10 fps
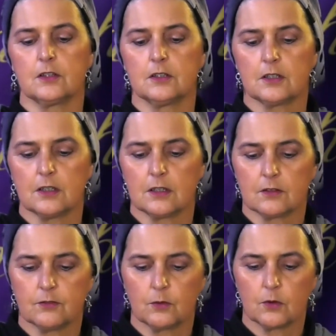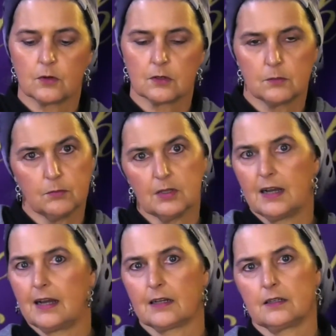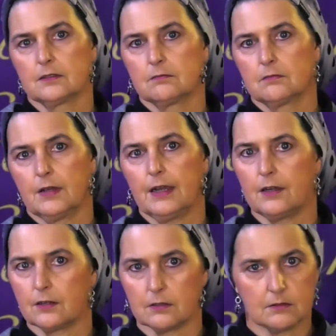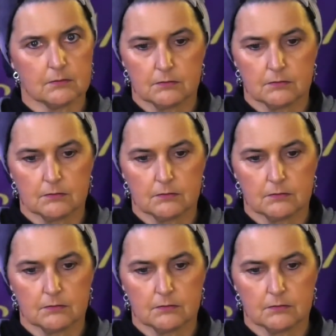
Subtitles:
looking for black hair.